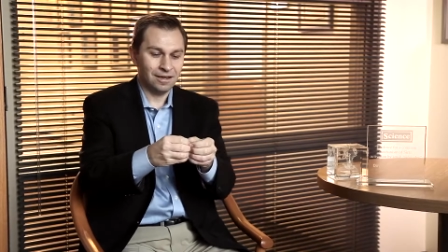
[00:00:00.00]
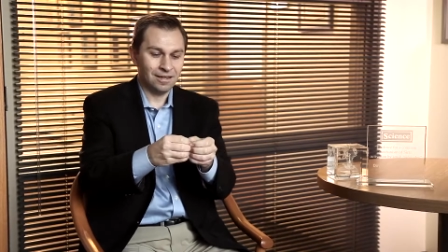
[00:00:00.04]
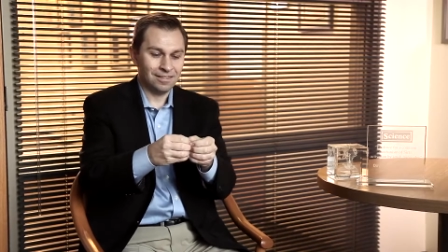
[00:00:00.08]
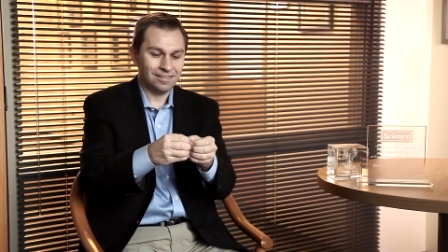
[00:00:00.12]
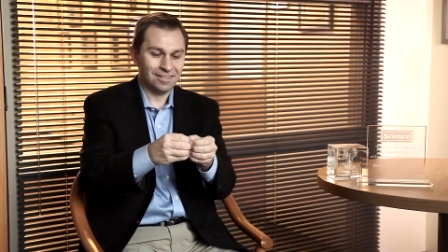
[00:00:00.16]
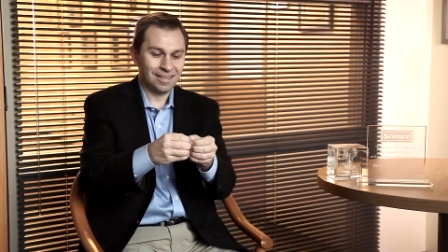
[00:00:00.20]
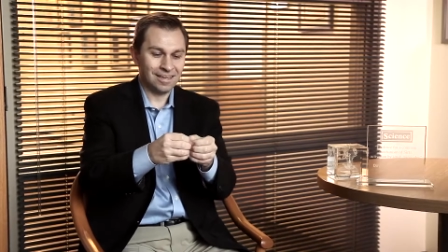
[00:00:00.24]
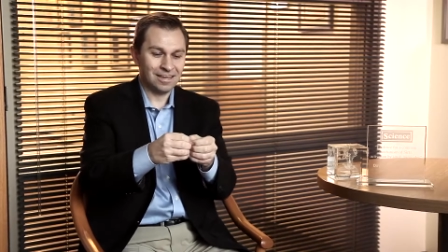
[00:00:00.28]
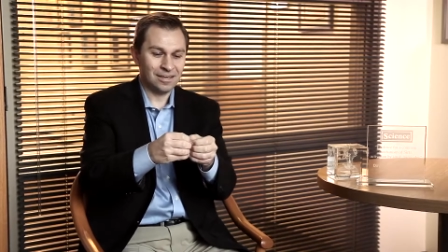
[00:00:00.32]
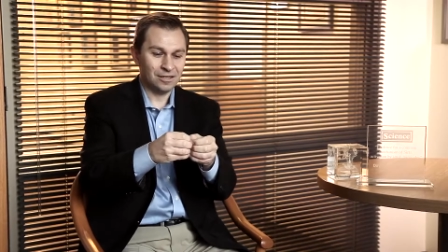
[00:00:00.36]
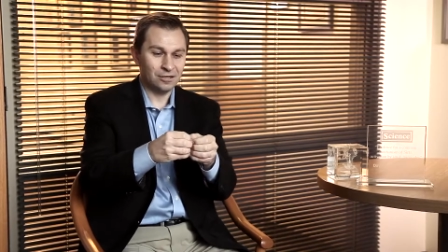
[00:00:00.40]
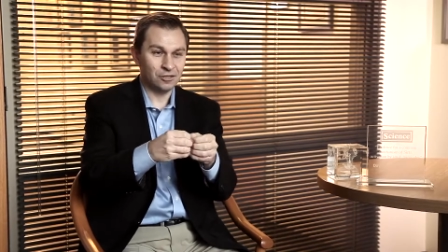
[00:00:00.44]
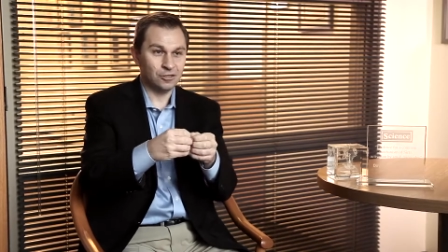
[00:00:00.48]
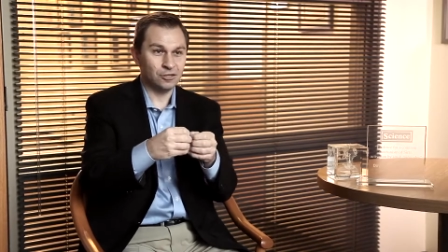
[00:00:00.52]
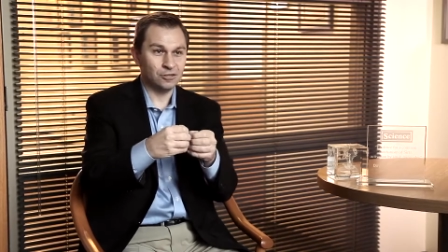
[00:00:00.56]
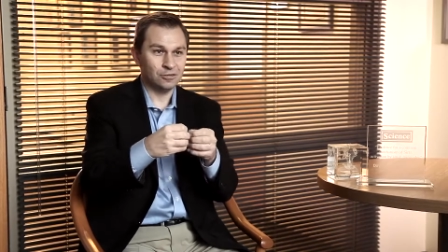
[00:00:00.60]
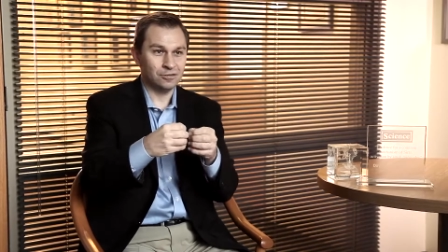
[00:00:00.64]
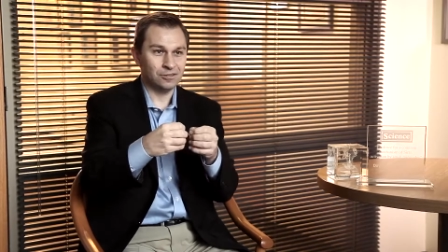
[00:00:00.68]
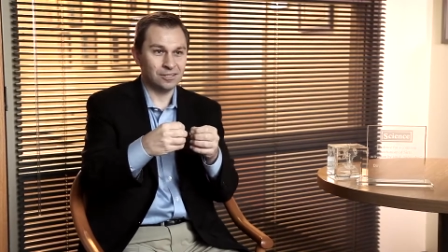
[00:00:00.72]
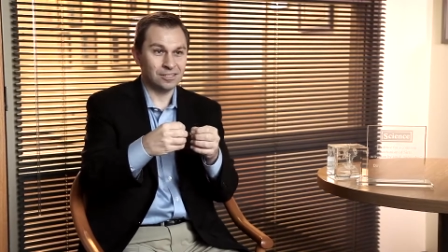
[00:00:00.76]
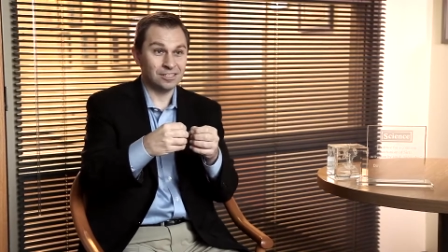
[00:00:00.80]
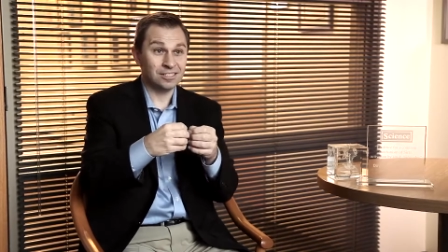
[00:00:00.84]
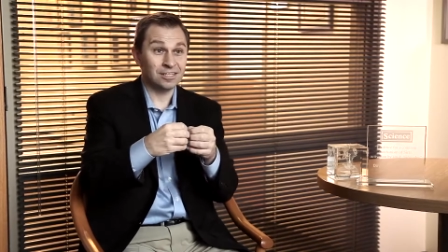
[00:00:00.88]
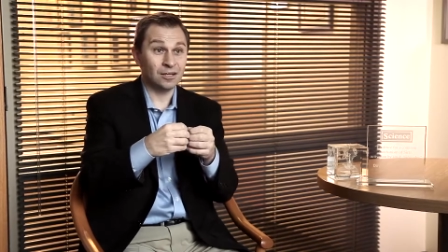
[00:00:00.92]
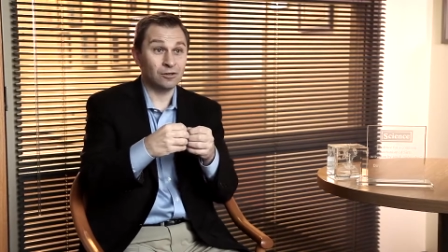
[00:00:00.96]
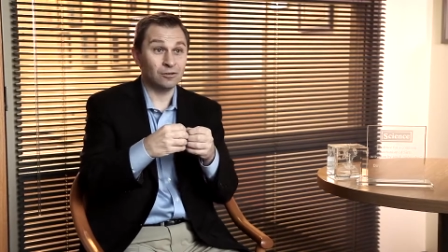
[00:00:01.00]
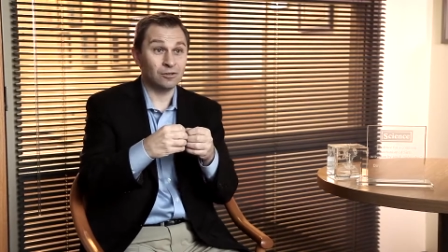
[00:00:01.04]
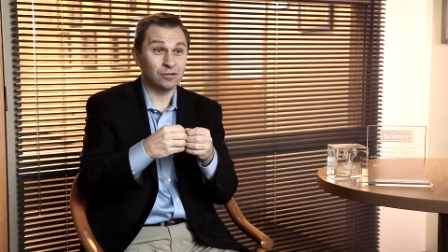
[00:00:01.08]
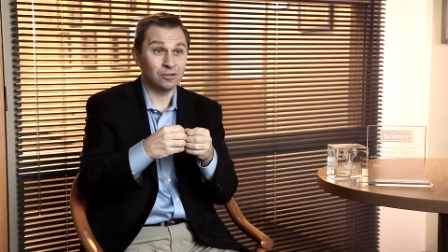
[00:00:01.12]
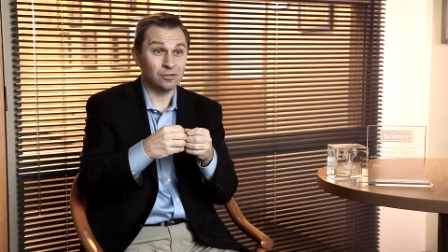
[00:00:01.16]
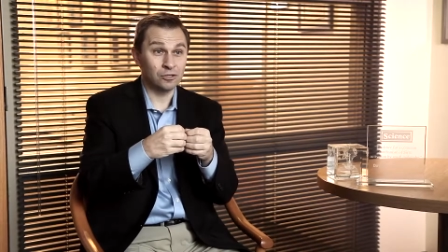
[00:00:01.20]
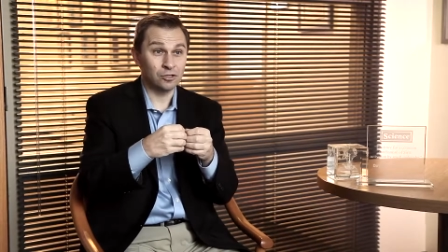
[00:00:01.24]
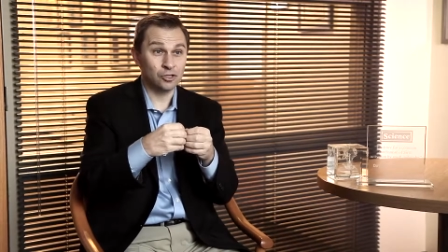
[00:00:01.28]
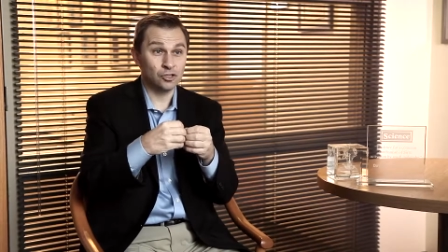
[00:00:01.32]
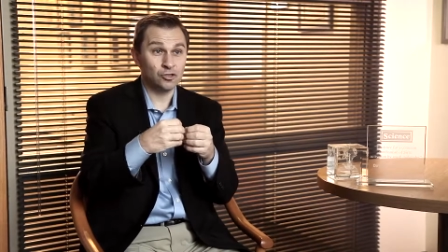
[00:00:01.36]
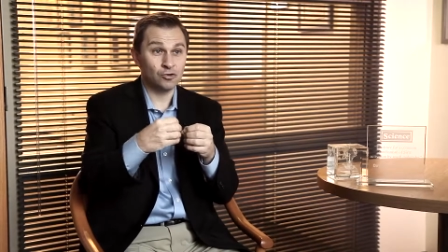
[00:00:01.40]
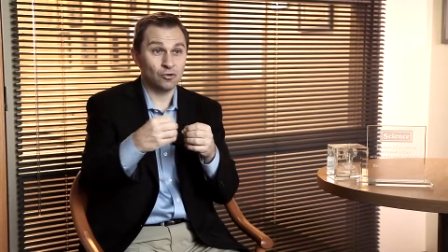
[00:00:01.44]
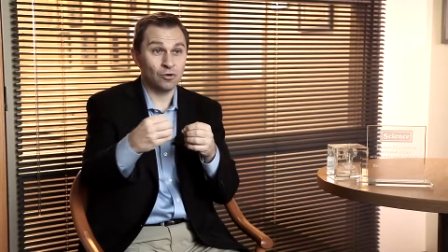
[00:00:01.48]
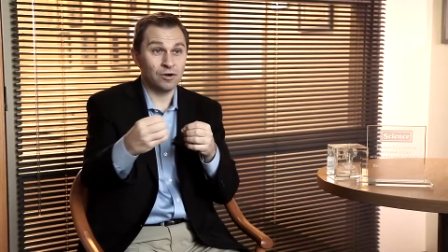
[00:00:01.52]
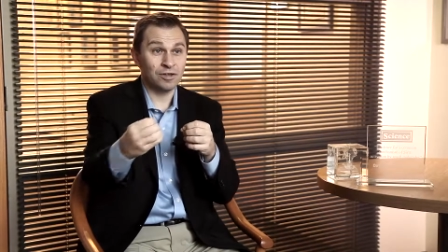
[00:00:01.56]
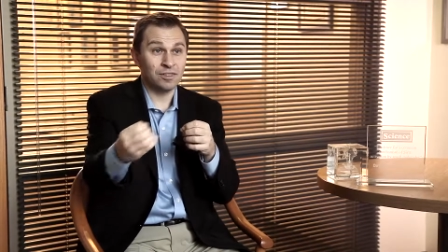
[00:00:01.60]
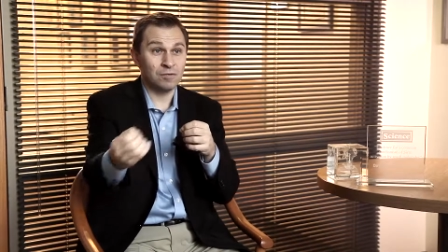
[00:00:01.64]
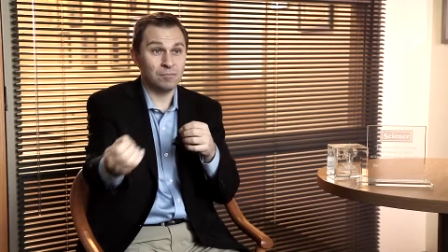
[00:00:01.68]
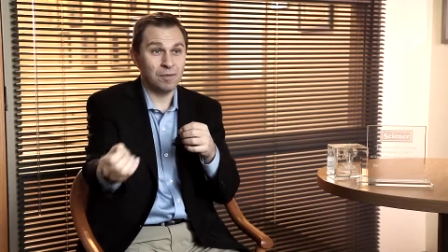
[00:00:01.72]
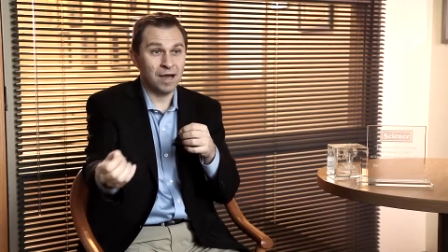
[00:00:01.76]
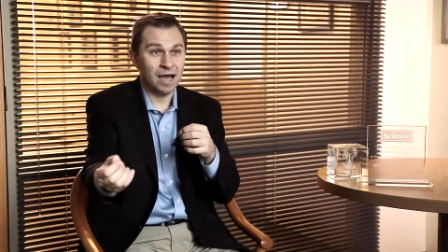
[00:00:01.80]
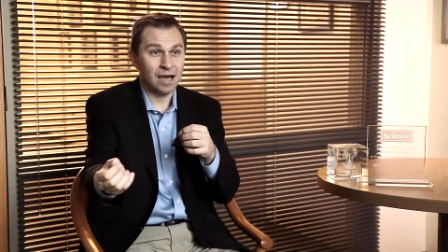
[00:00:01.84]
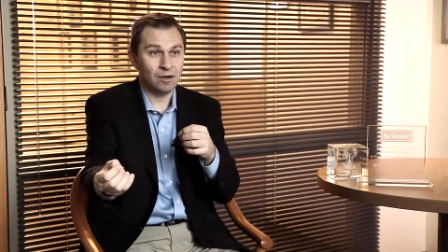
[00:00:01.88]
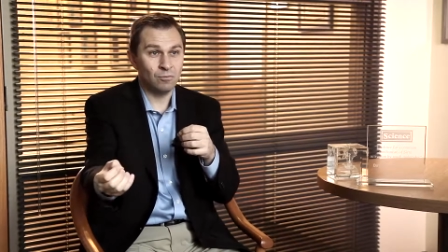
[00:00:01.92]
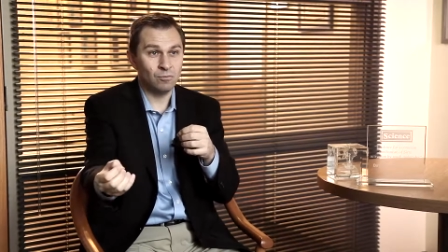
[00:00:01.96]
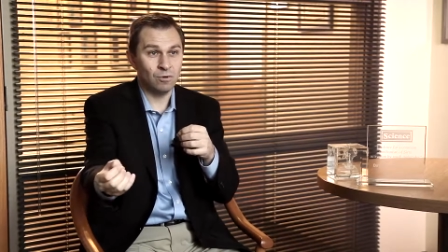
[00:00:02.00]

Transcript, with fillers: they can the cell can destroy the bad